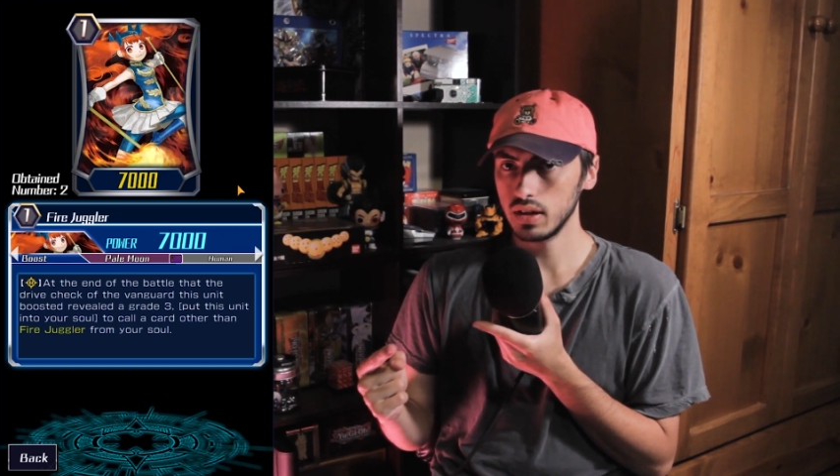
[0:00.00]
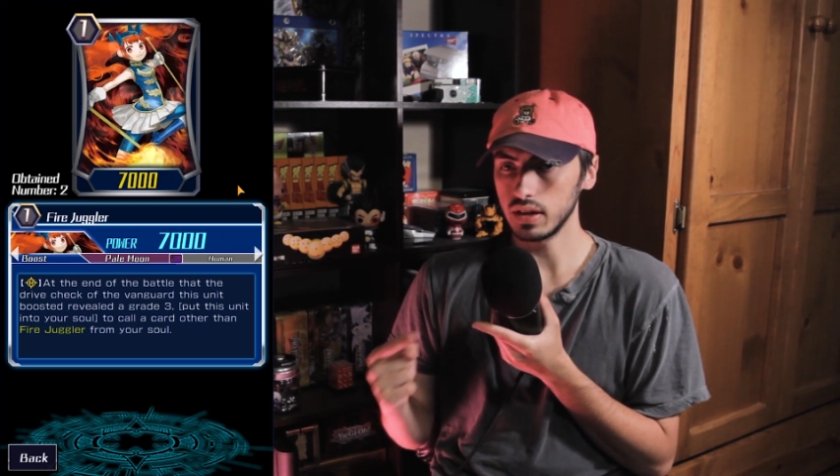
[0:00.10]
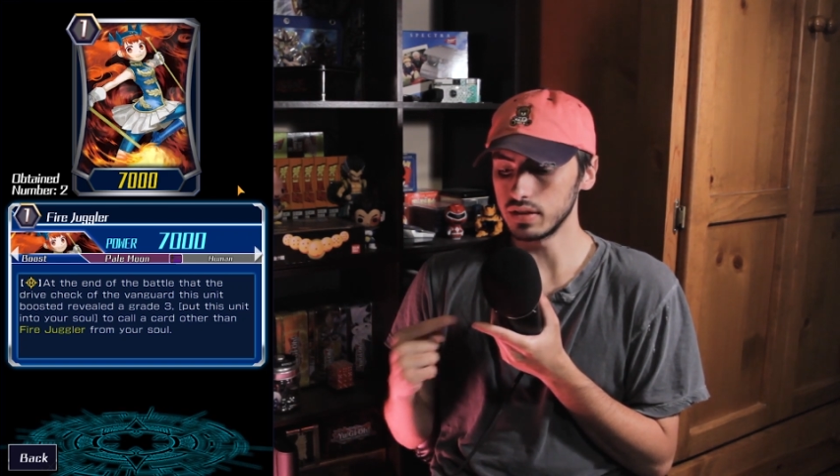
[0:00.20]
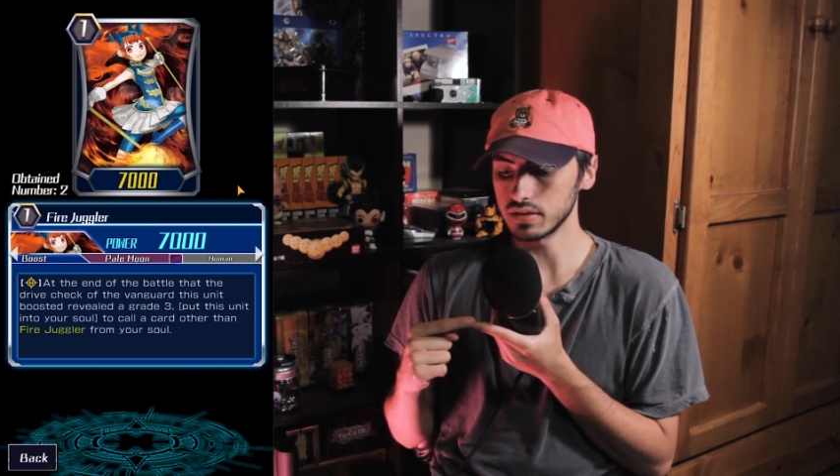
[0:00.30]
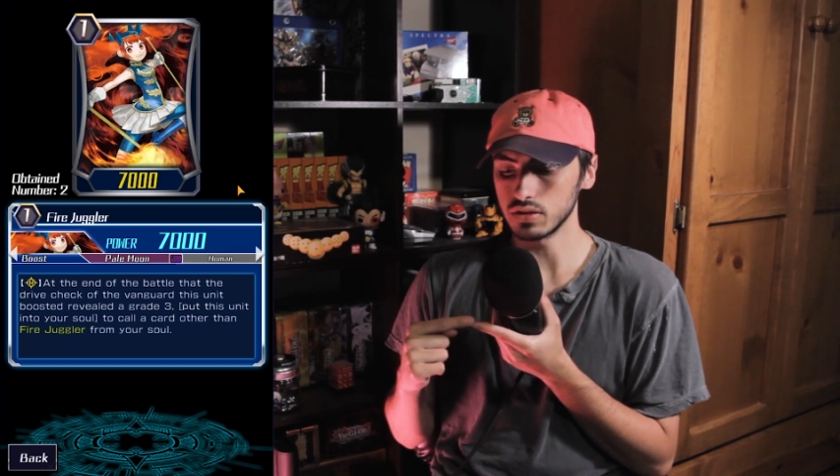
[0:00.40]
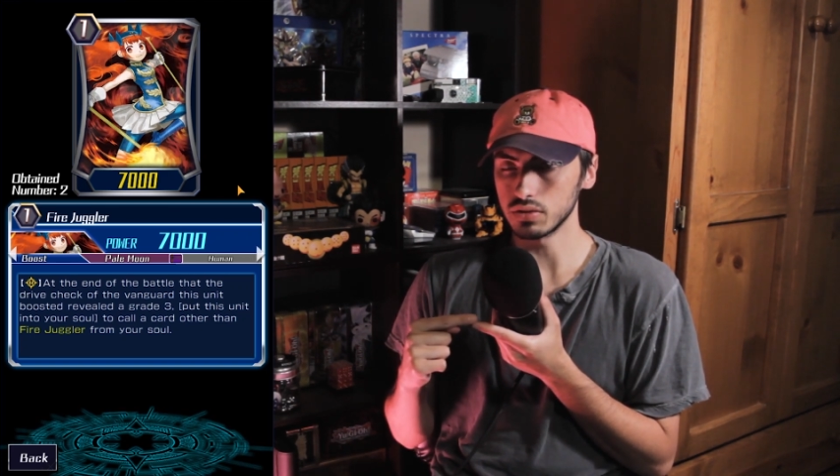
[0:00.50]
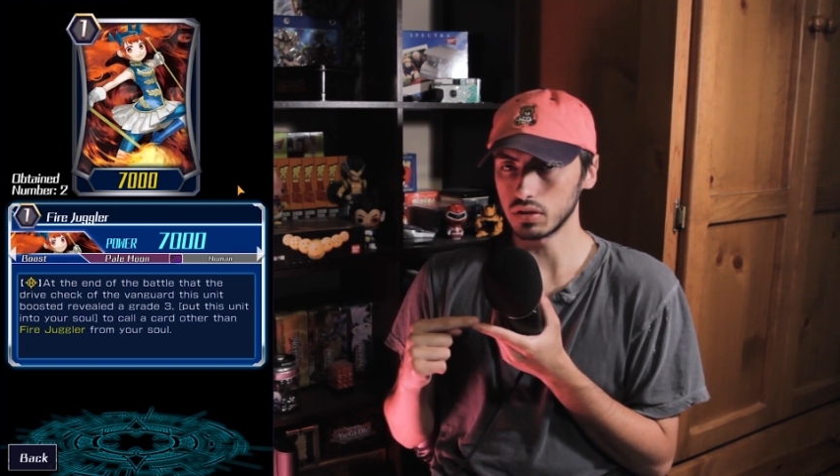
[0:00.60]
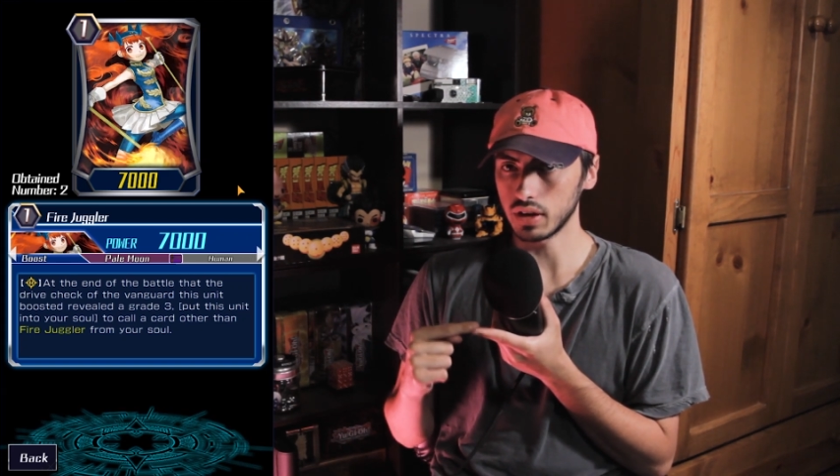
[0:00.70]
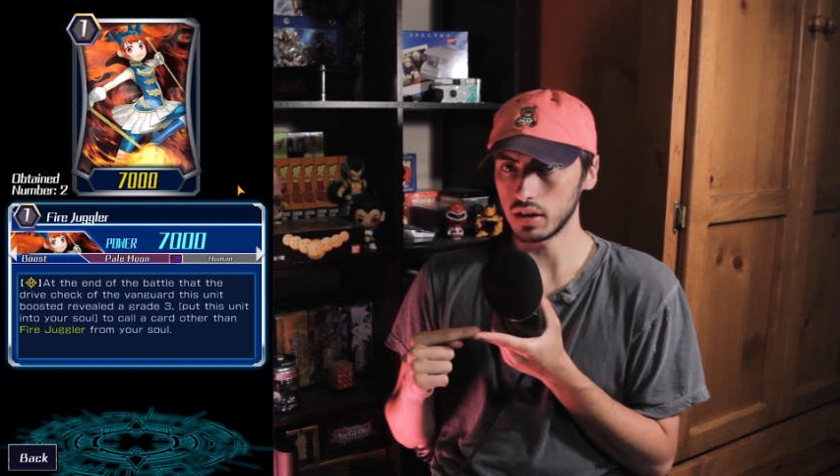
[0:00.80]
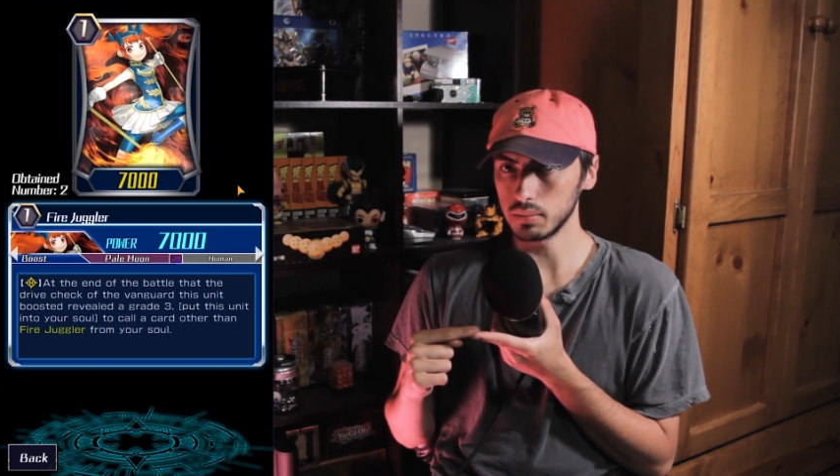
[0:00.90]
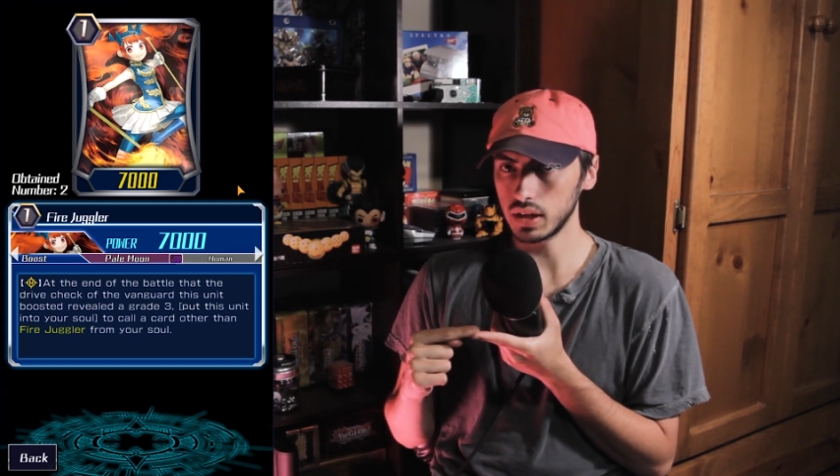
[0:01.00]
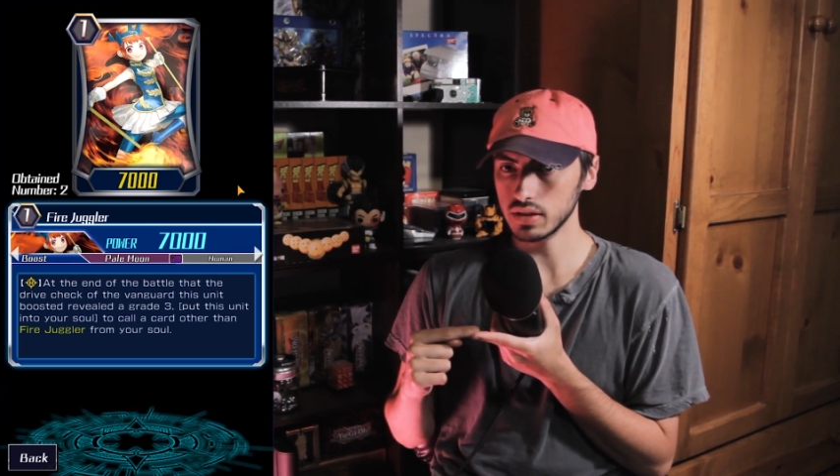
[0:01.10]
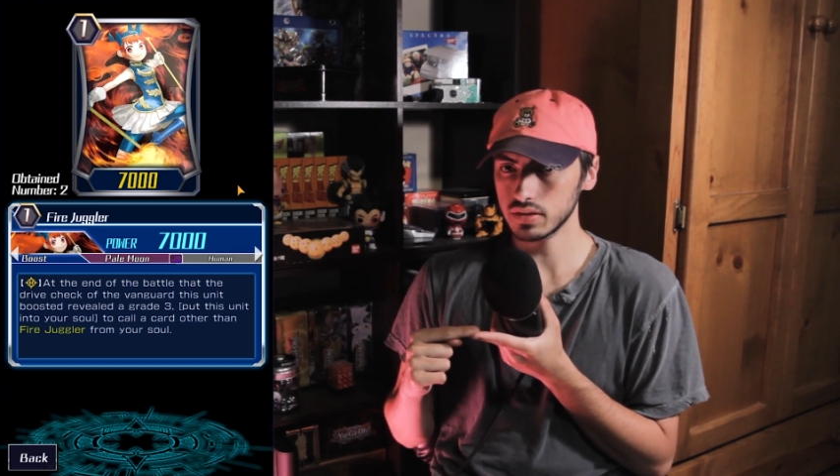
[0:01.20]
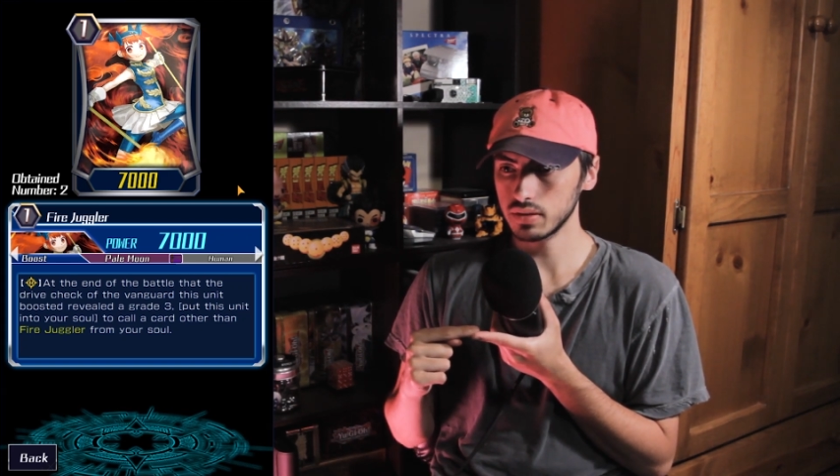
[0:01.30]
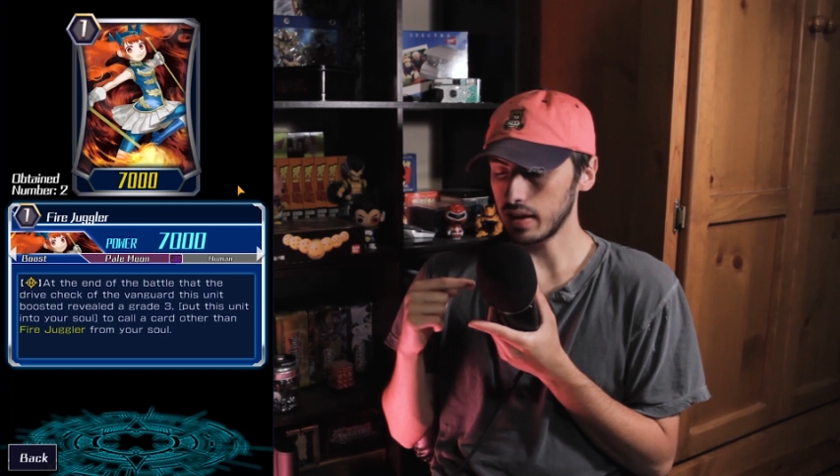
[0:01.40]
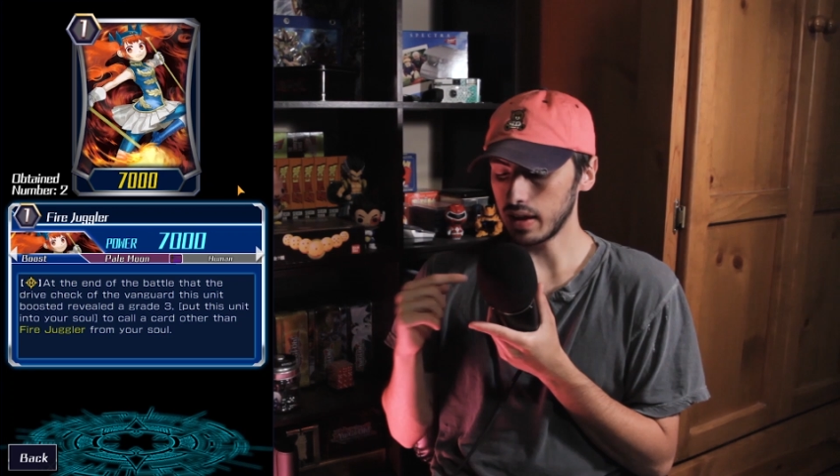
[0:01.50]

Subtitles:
It doesn't use our counterblast.